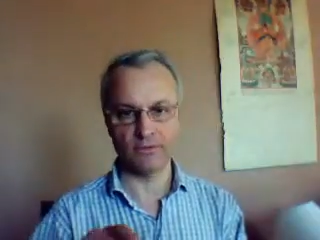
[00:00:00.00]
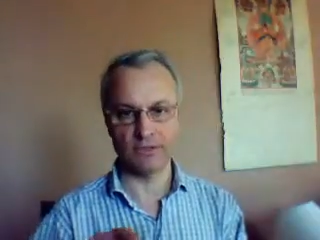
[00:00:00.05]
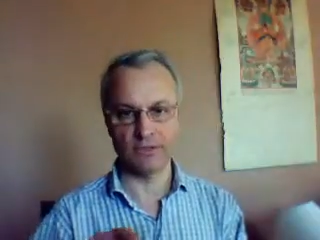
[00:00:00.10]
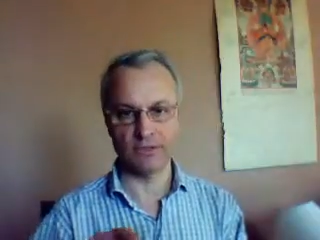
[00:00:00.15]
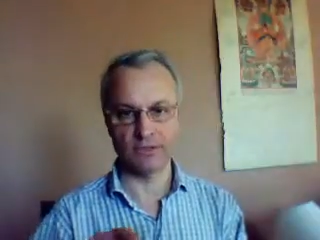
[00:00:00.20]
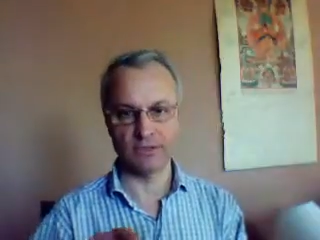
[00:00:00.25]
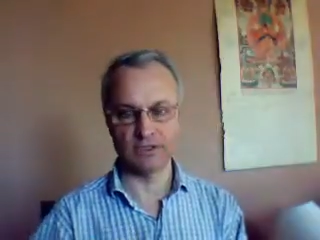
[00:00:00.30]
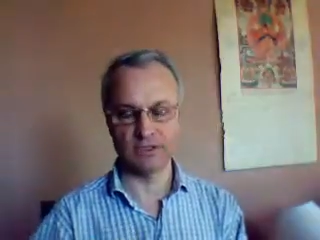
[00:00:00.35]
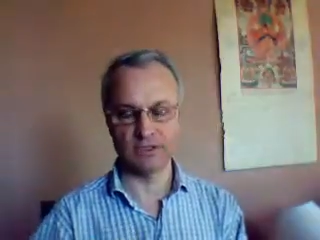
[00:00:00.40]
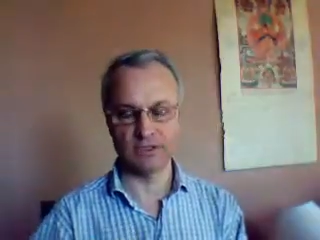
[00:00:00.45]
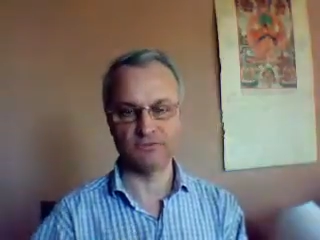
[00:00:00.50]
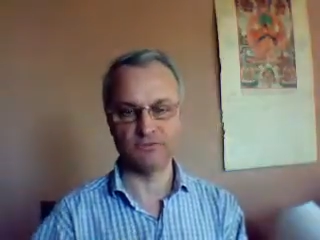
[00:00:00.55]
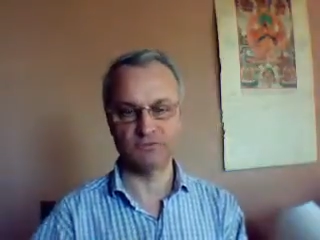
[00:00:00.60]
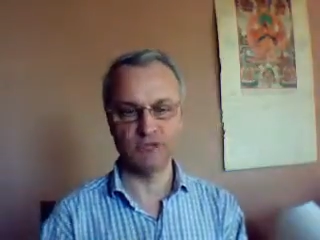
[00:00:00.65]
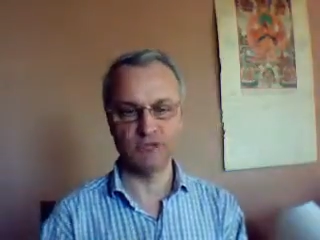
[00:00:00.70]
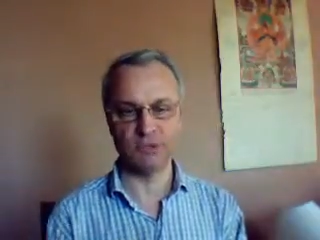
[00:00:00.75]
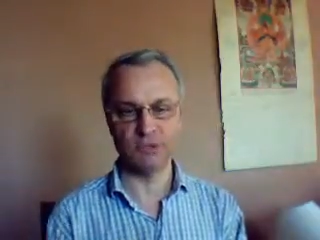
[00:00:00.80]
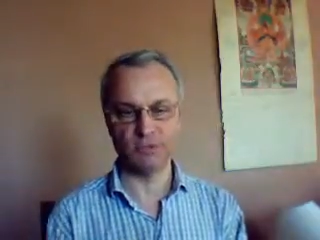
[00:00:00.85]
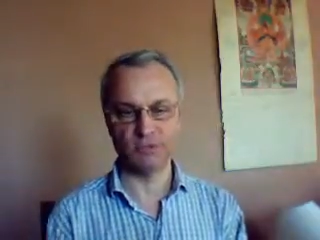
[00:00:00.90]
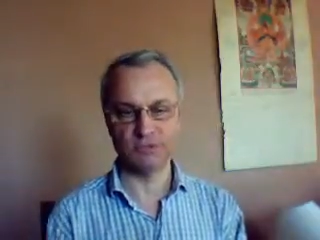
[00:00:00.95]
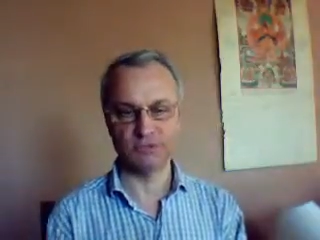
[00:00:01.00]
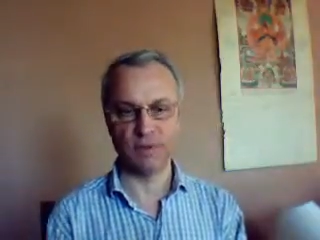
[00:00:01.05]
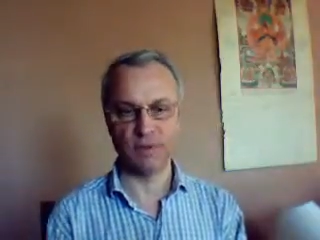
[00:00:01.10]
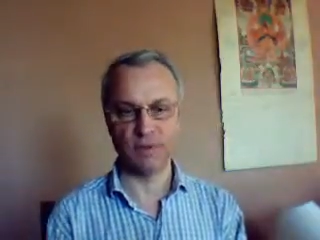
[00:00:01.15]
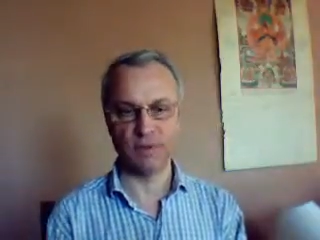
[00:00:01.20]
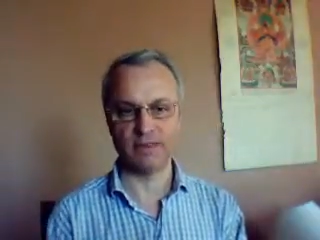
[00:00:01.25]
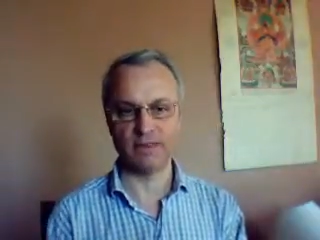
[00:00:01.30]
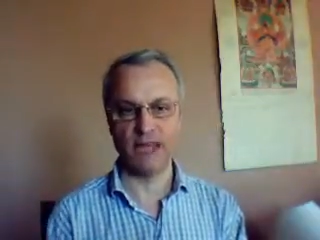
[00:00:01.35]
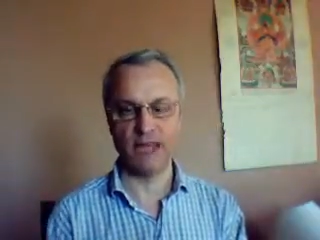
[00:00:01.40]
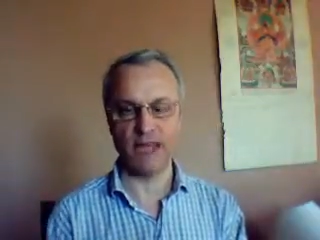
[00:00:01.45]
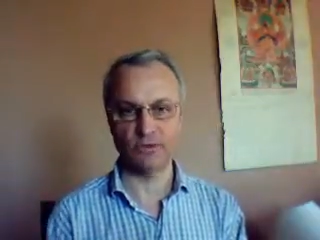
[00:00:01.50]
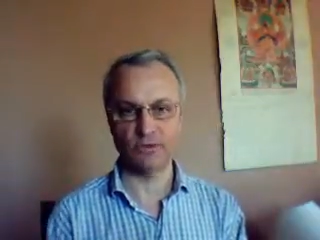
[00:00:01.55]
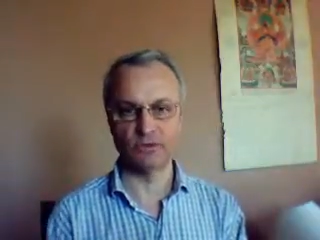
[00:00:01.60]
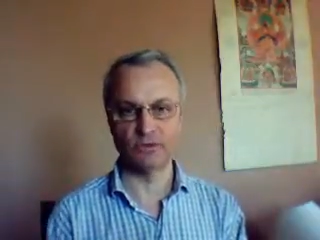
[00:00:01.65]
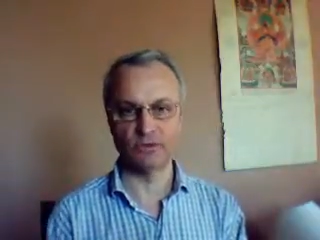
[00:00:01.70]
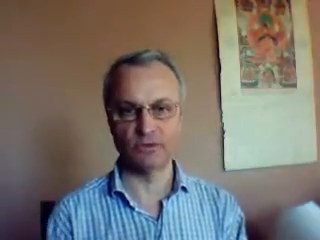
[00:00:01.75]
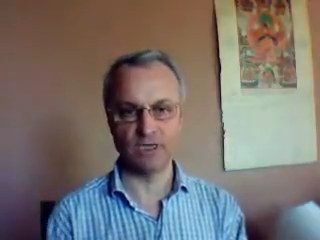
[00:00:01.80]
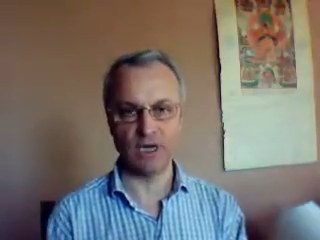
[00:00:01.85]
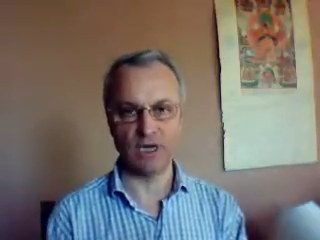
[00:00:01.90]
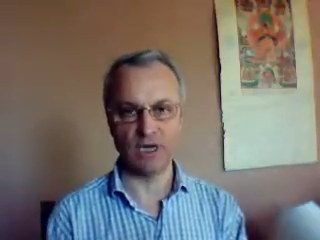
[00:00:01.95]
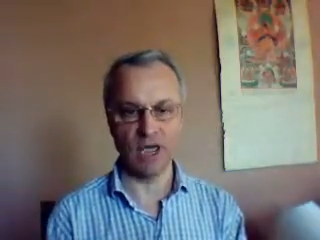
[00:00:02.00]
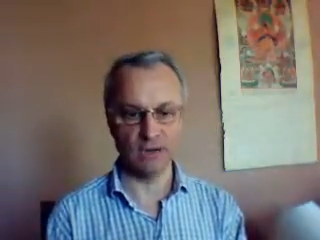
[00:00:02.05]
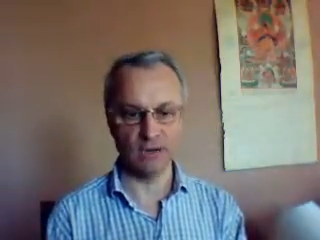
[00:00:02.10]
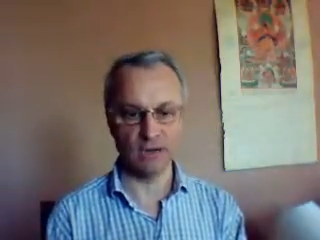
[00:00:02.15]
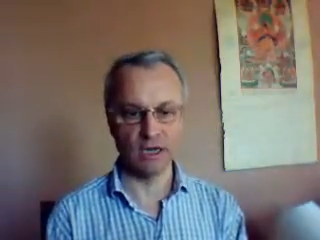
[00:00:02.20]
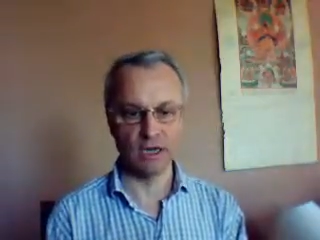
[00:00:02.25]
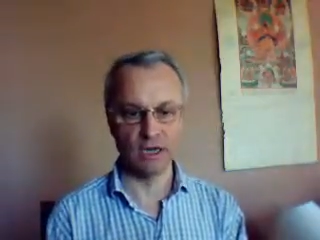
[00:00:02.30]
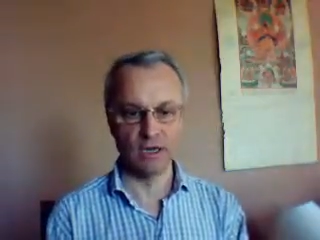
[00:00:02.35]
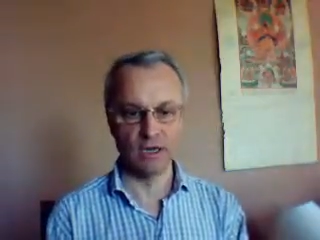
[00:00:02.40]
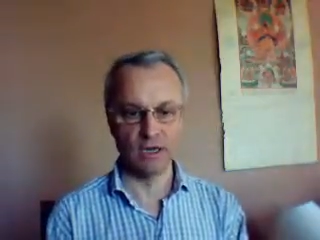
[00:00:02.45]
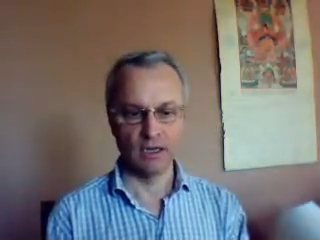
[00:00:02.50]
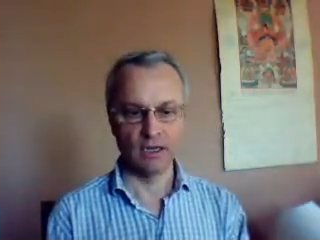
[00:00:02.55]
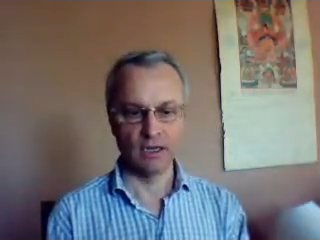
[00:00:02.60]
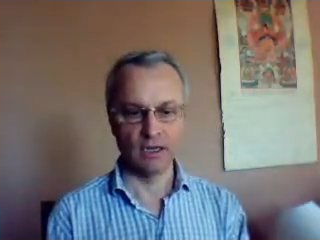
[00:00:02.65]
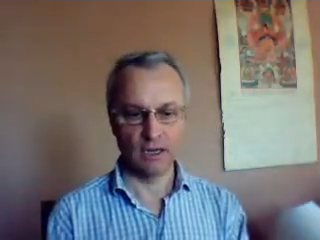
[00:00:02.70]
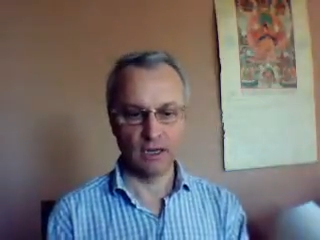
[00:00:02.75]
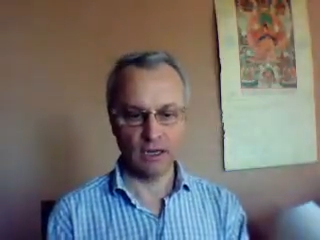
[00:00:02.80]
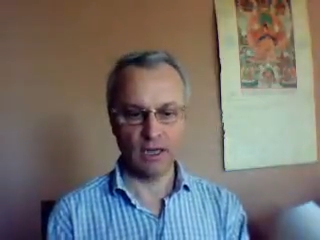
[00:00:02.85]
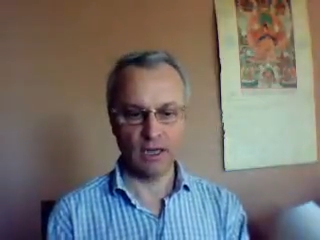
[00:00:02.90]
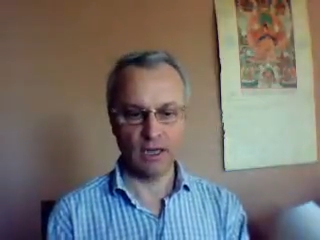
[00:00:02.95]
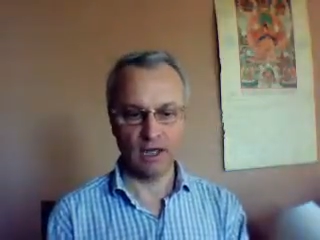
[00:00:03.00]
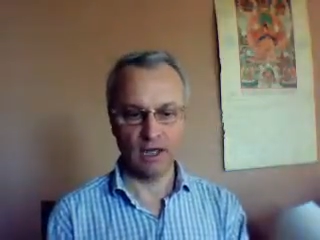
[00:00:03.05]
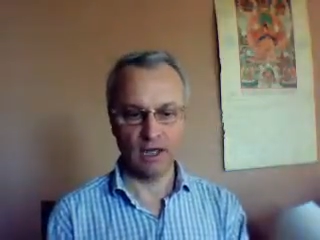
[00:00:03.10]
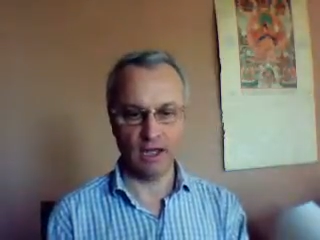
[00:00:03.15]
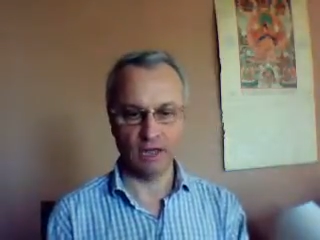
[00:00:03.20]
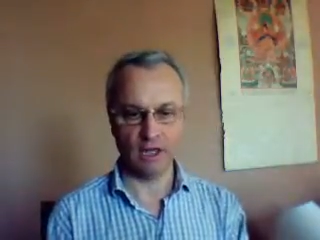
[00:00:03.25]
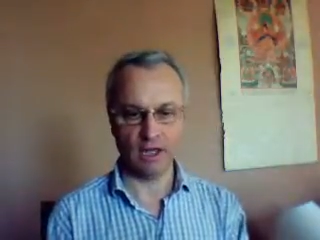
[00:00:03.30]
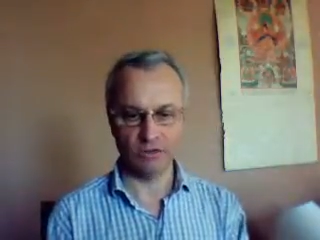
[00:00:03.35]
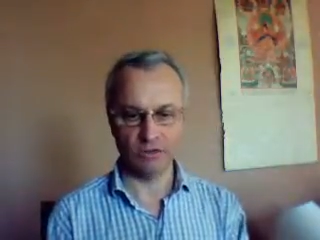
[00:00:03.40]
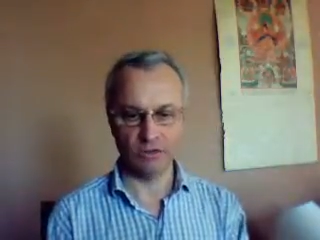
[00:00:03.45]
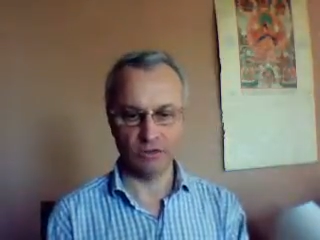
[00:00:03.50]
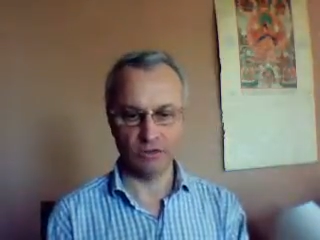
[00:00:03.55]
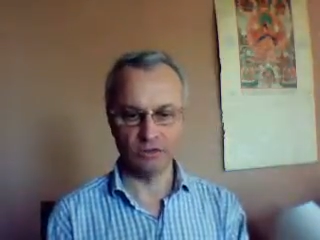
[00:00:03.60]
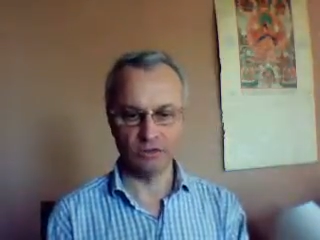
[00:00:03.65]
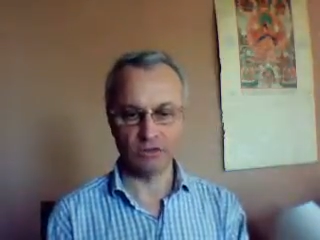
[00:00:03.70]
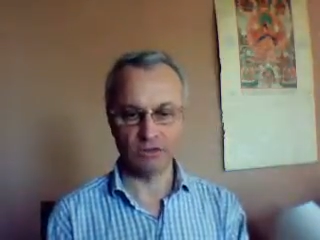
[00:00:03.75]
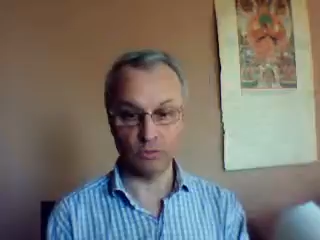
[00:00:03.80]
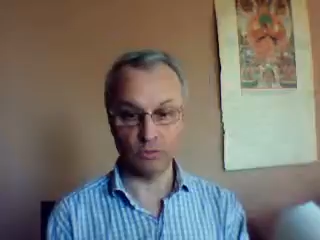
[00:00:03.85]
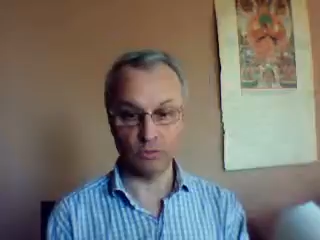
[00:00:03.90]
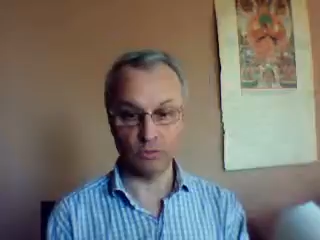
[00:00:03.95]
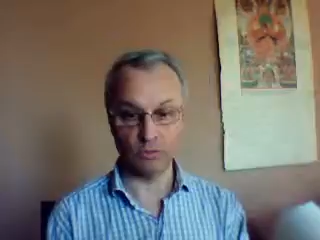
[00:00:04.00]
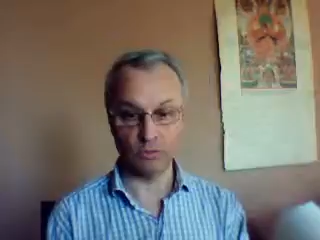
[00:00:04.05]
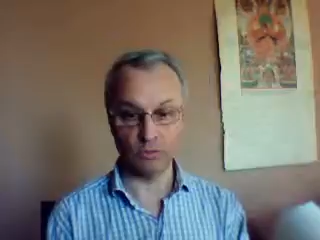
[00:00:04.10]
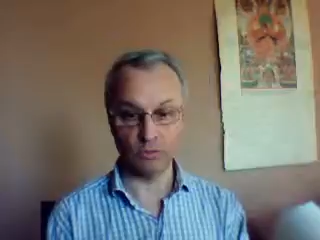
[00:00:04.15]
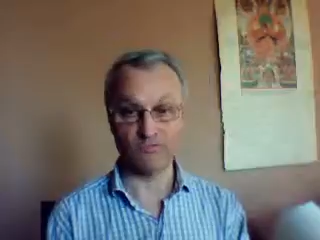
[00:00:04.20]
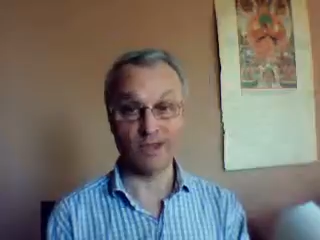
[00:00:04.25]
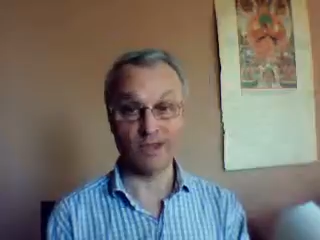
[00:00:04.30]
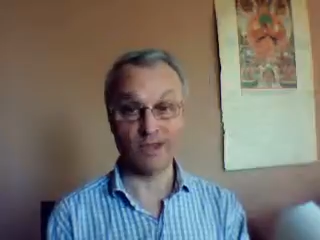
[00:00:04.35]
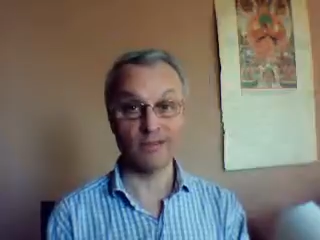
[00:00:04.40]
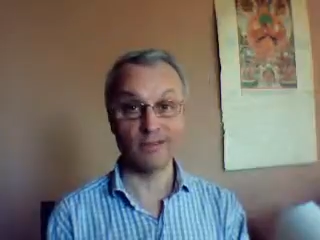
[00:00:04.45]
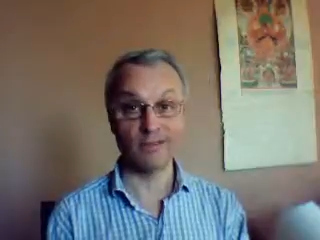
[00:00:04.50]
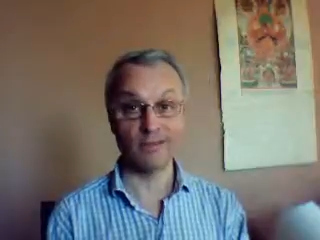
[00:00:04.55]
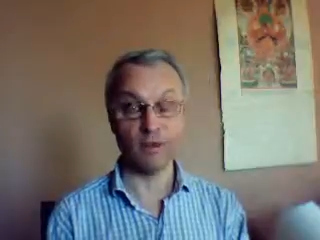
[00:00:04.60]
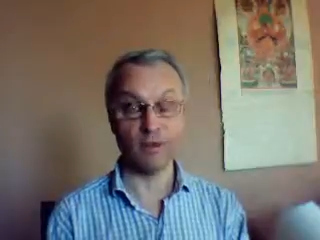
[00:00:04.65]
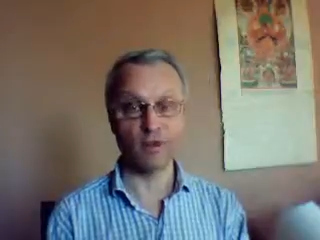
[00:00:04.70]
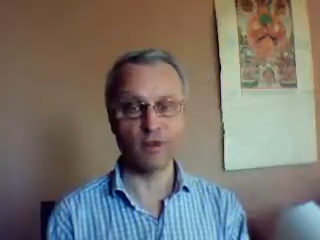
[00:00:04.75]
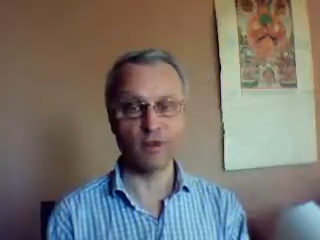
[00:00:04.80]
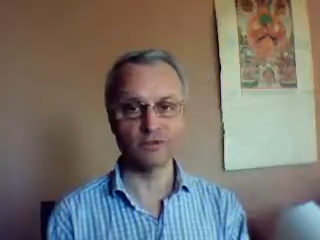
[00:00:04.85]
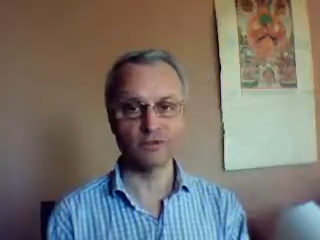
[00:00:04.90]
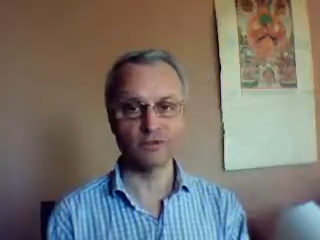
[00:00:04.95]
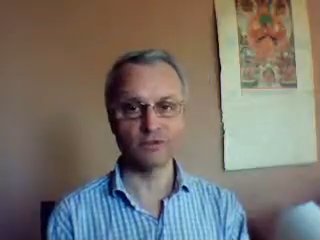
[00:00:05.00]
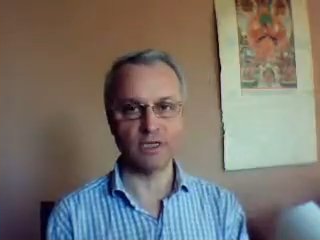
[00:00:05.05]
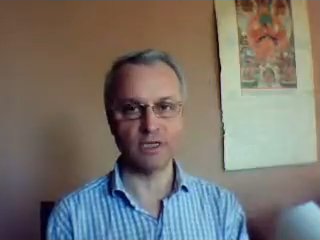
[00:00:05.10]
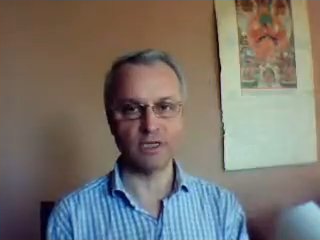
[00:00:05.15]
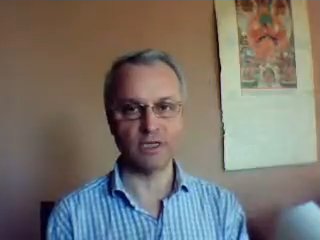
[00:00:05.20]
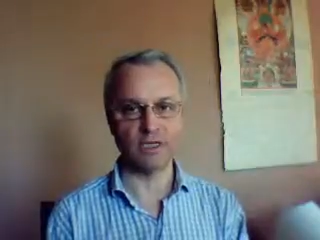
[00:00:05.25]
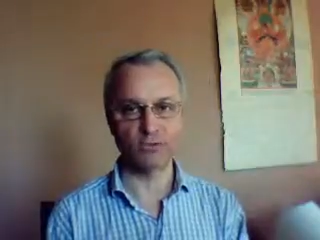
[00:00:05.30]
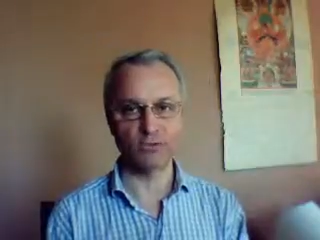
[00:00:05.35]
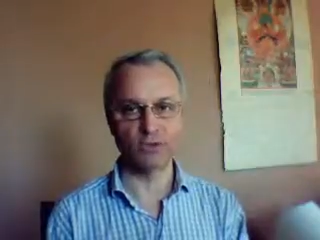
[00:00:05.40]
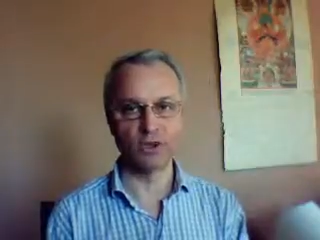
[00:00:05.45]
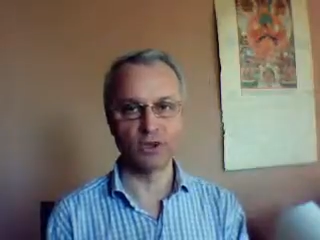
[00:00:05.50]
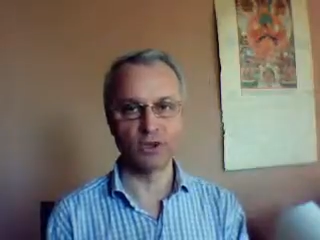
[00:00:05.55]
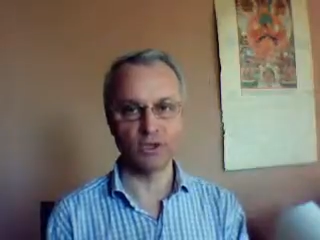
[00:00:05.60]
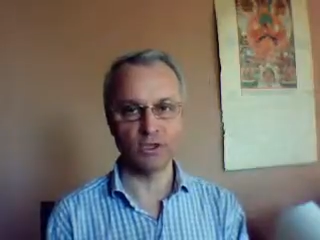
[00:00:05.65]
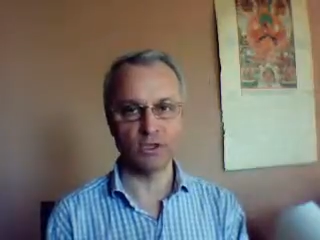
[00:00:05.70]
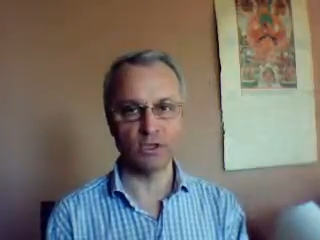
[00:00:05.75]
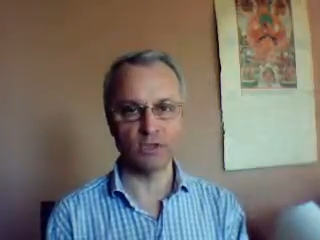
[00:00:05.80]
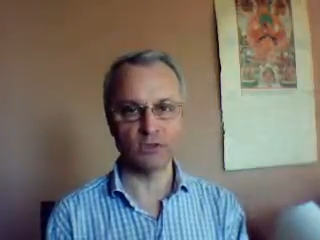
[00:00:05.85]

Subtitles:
And this video is about that news, that I've got the news that we have found that oil slick, and we're